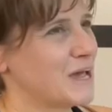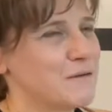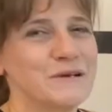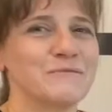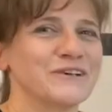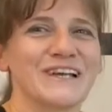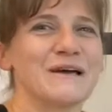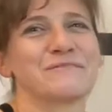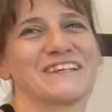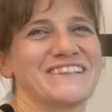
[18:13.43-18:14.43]
how many more
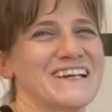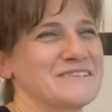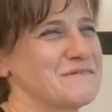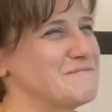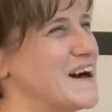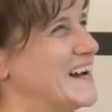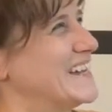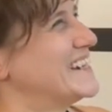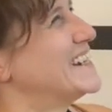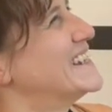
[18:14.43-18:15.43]
times I change my
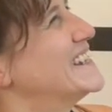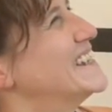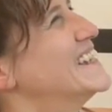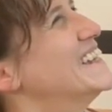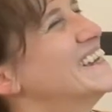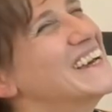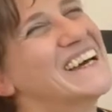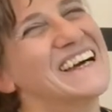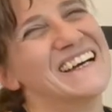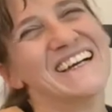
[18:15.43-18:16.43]

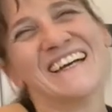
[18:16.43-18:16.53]
mind,